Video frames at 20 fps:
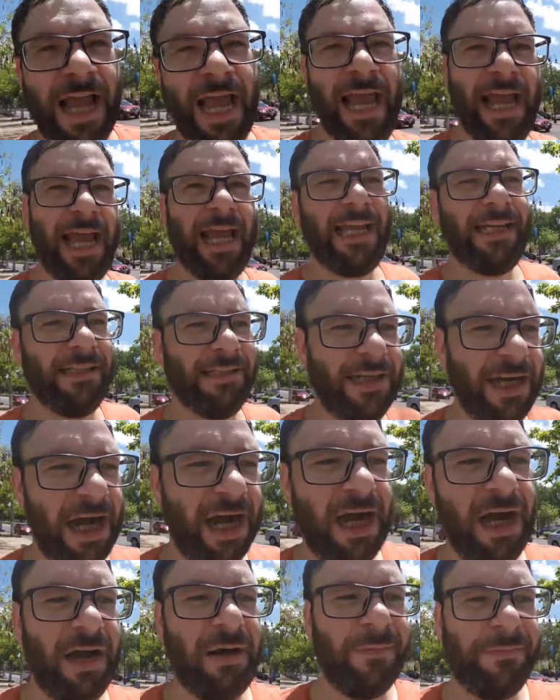And,
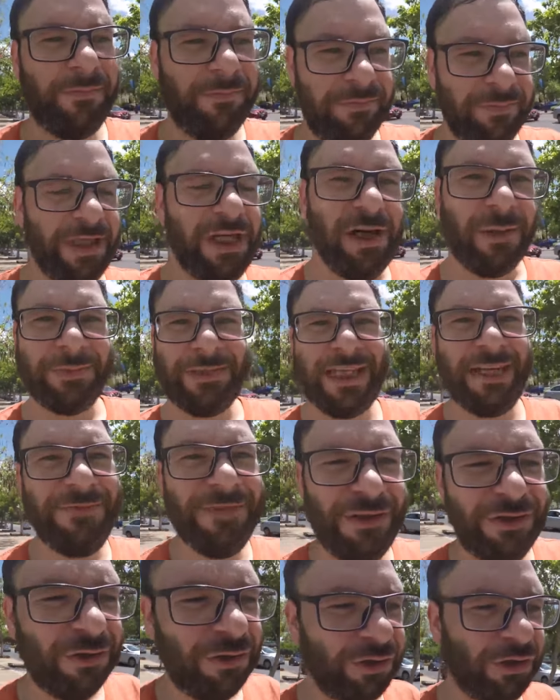um, you know, I'm just
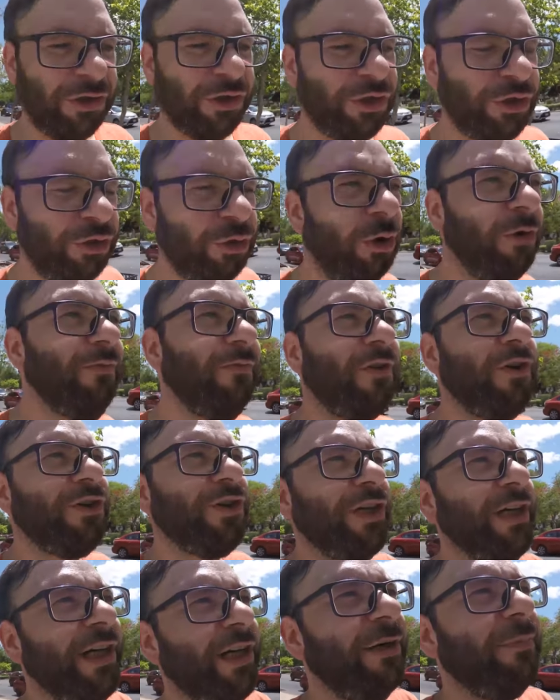giving you the, the short
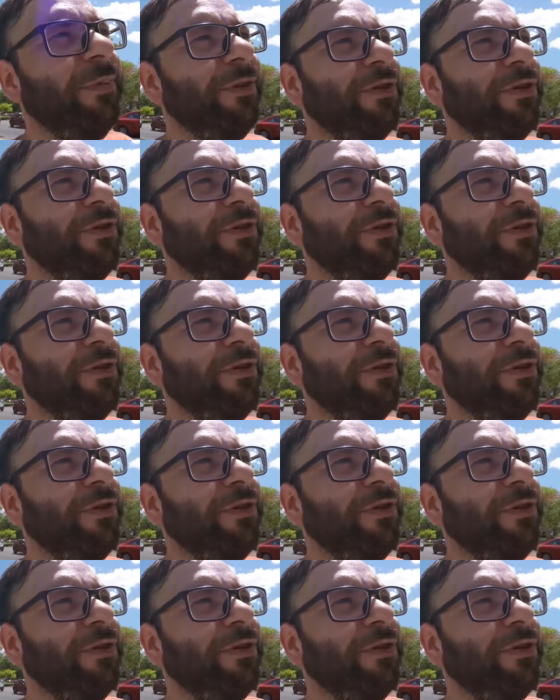version here.